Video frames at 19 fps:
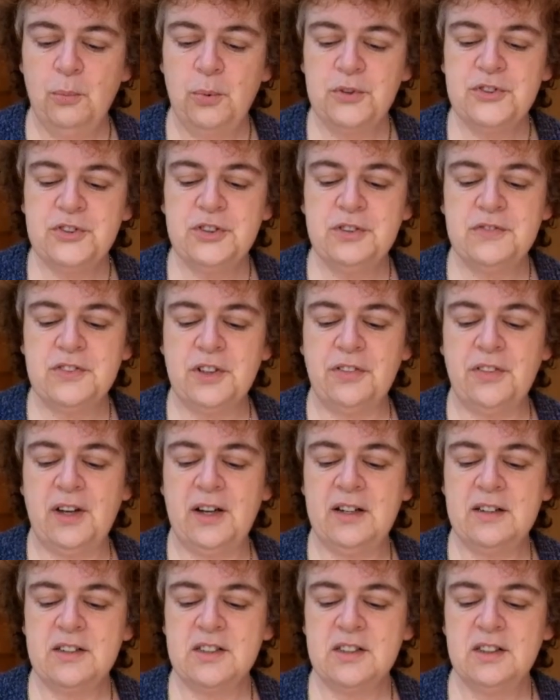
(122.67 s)
Once you've done
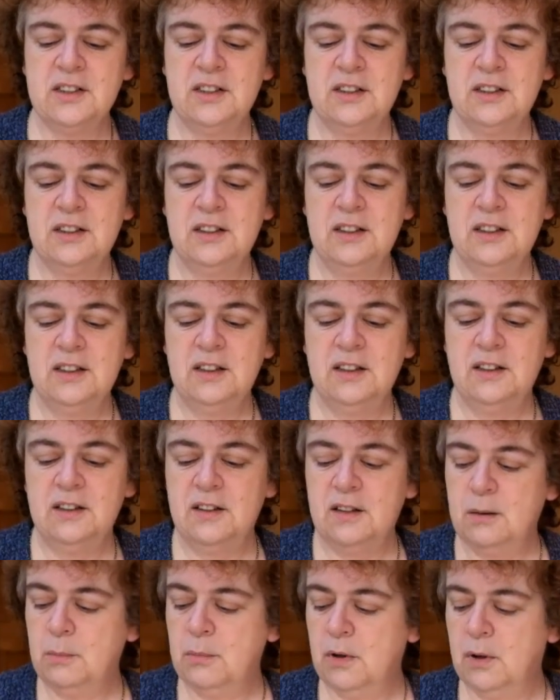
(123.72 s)
that,
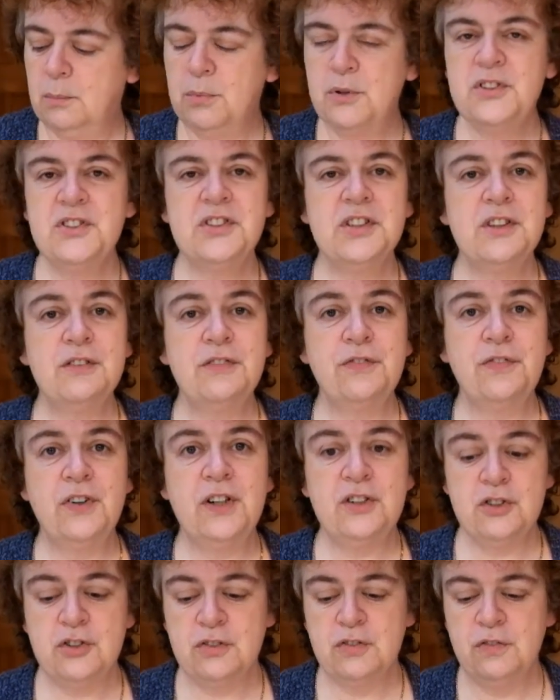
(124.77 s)
put it in the
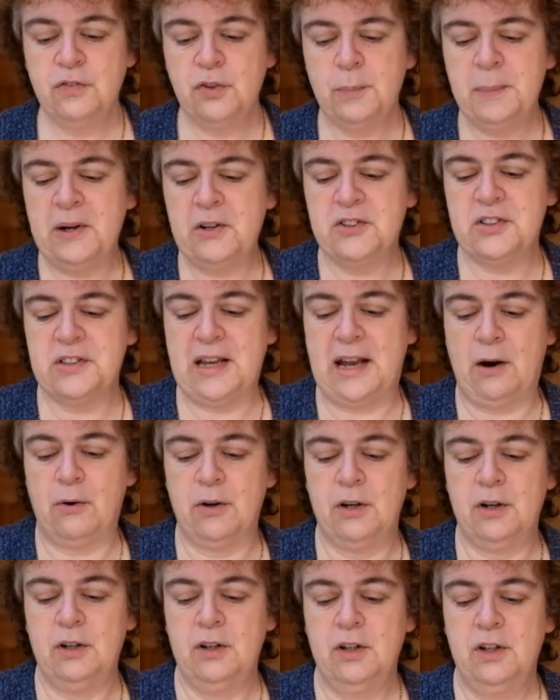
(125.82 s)
fridge for about an
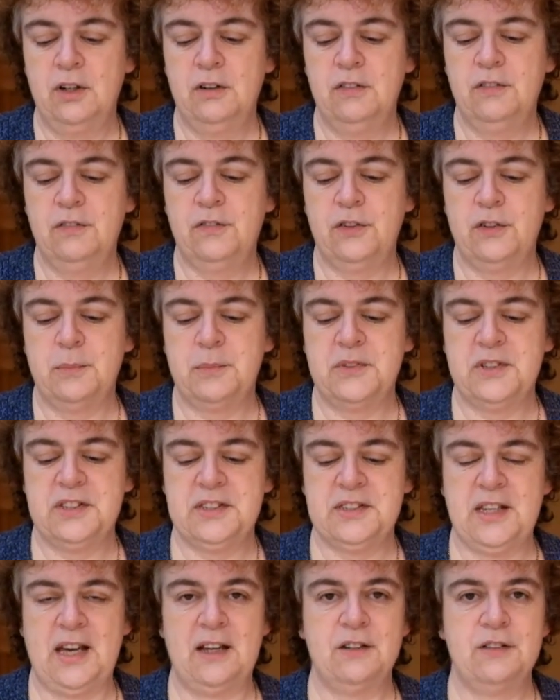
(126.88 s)
hour for them to
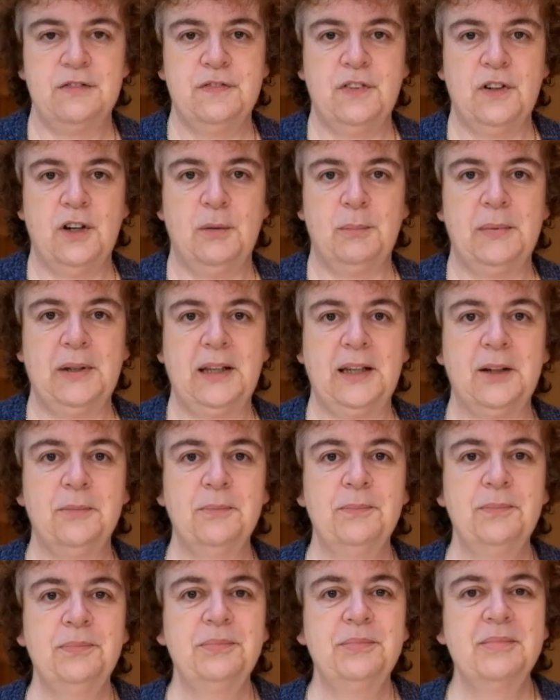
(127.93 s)
set firmly.
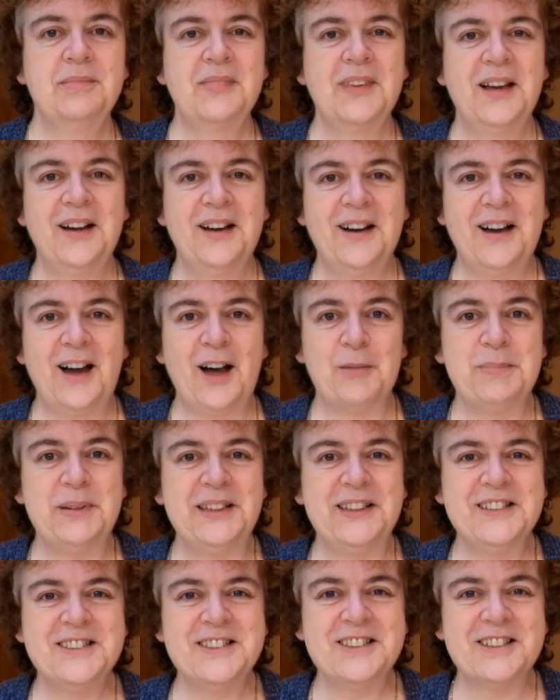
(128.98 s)

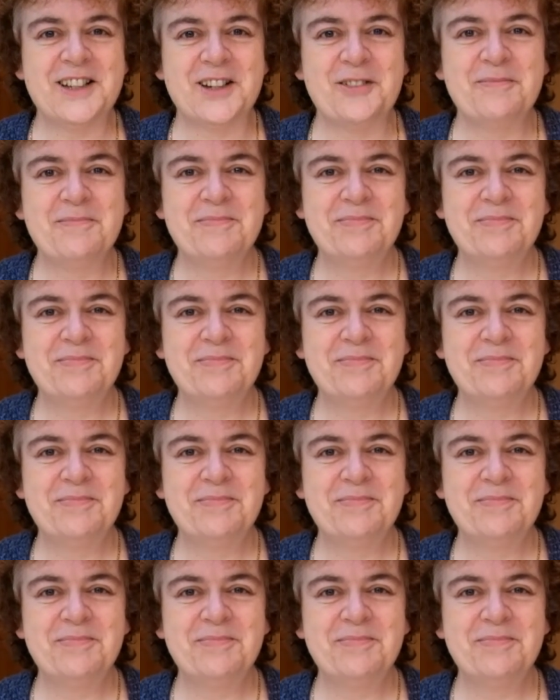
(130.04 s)
Happy Easter!